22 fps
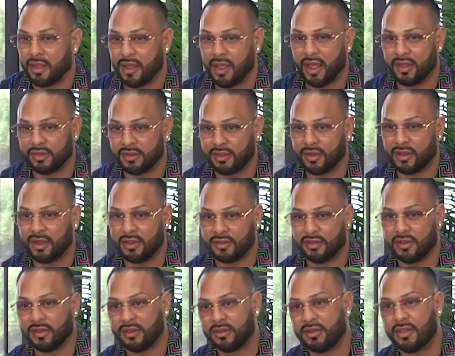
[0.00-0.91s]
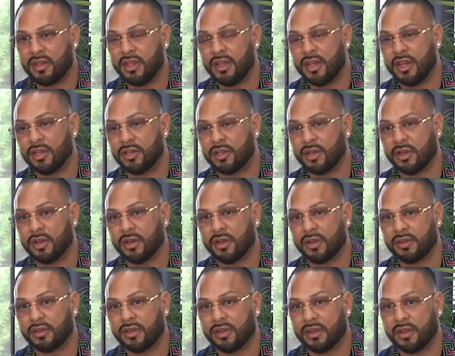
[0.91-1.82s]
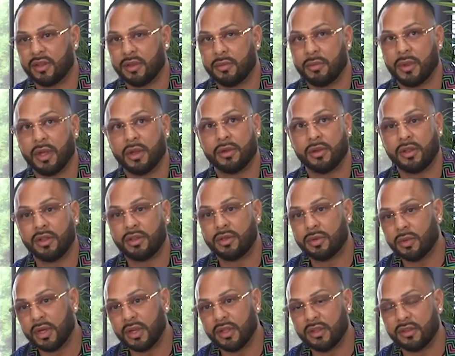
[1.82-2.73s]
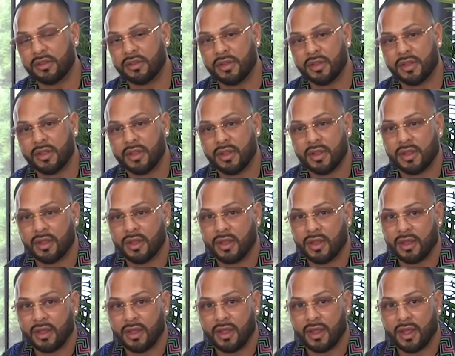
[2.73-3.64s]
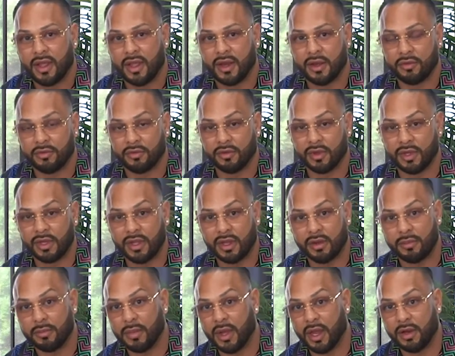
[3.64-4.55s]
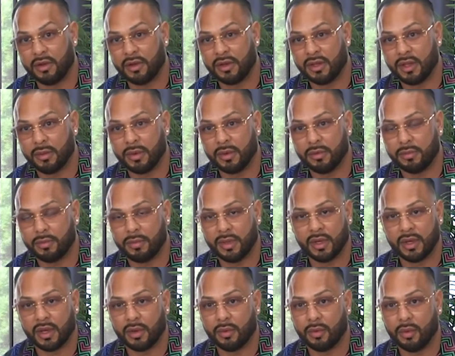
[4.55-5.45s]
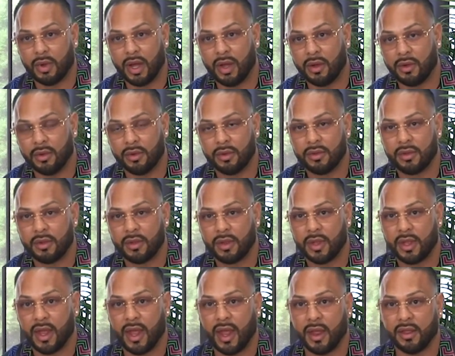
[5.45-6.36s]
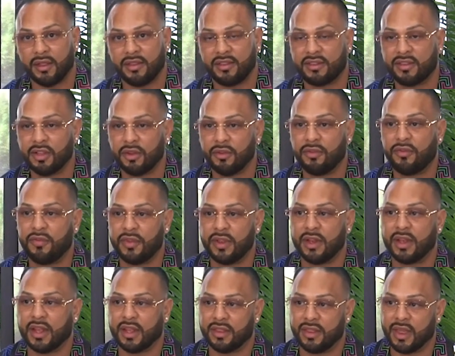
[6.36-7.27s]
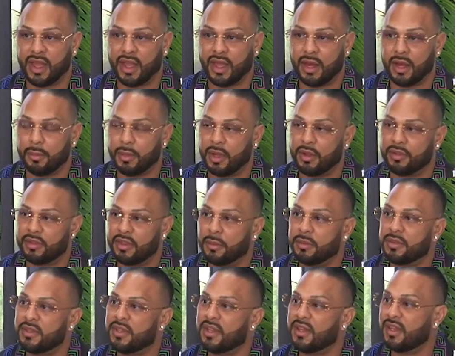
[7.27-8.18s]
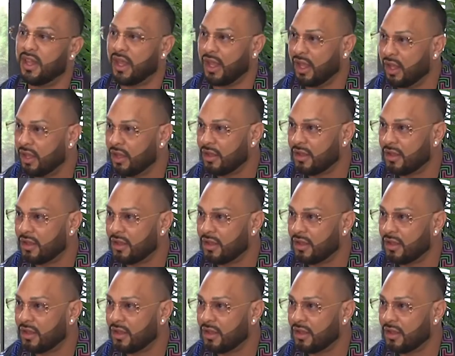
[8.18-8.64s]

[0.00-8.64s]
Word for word: as a as a teenager and as a, in my early twenties, and really admiring them and being like, wow, I still feel like that about them today.